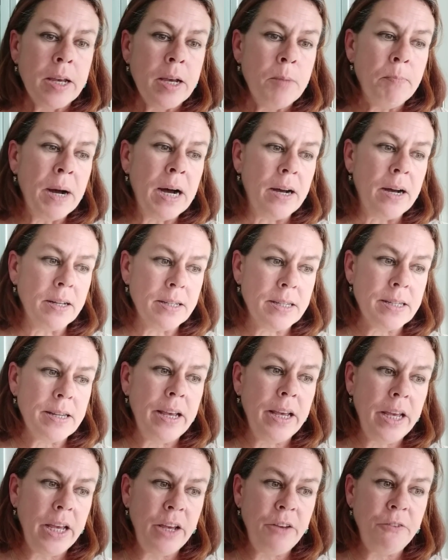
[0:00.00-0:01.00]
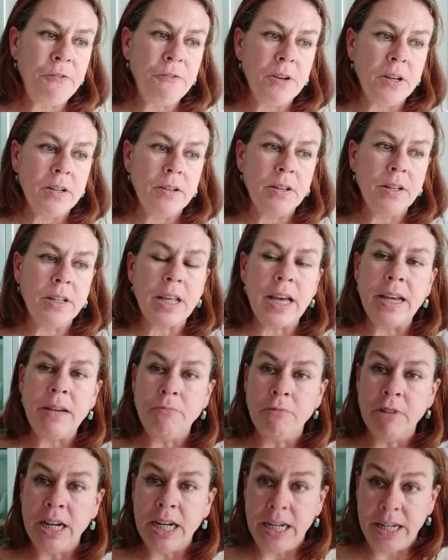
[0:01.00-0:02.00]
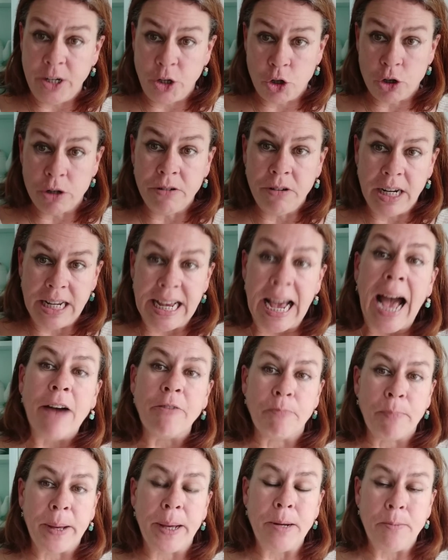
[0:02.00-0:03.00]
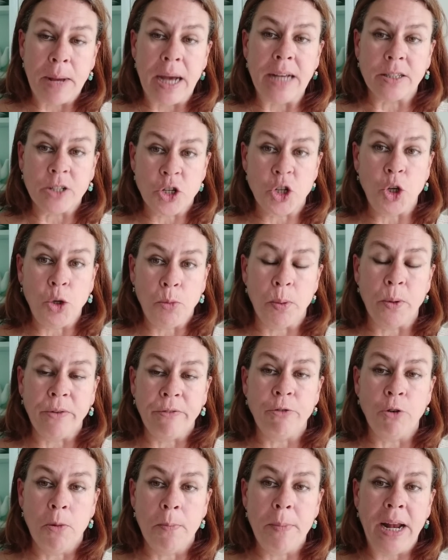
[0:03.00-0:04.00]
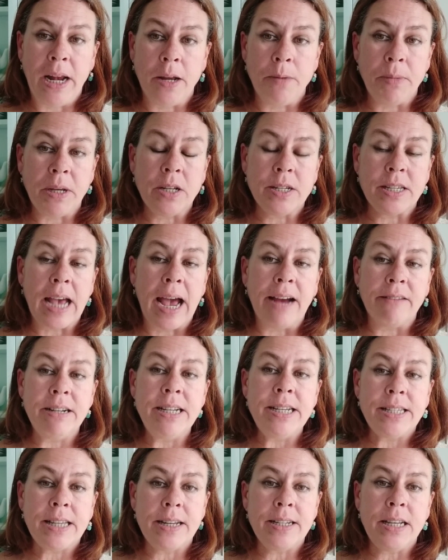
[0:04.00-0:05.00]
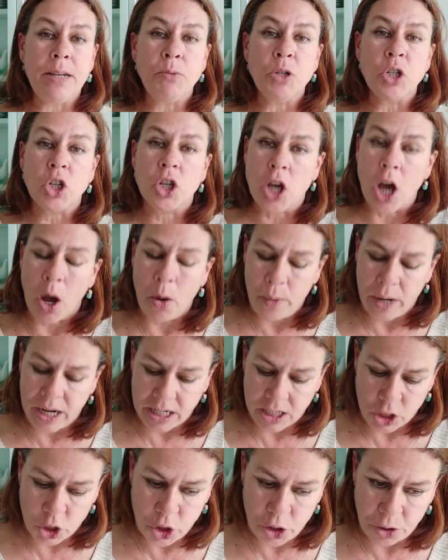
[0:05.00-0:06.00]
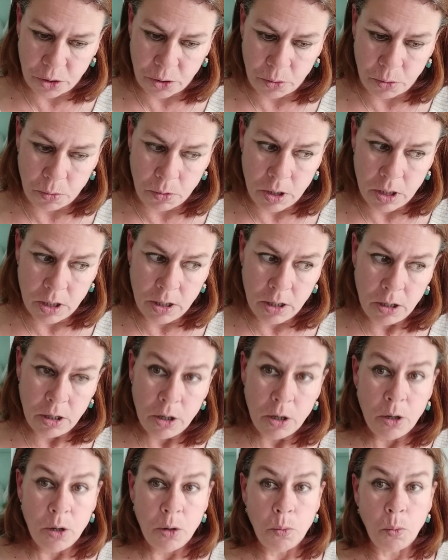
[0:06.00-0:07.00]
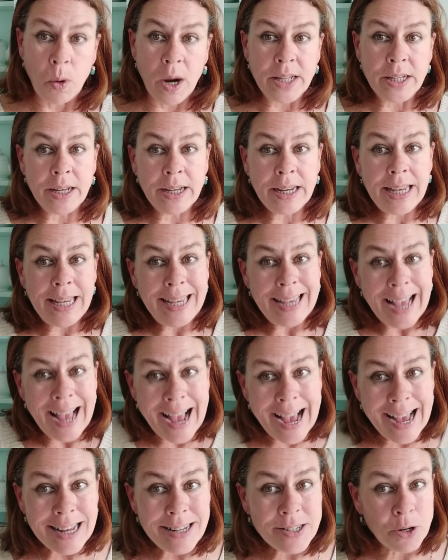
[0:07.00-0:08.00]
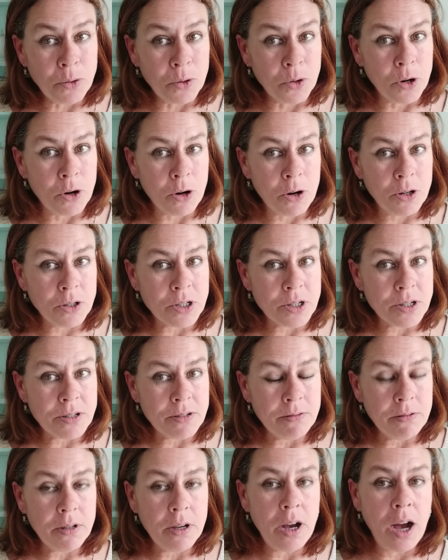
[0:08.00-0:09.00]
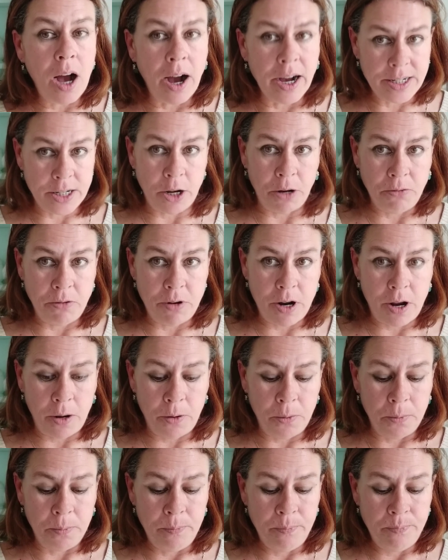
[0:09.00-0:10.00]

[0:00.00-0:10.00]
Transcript: But if they really truly have paid back the 2.4 million, because Harry said he was going to, whether he has or not, I don't know.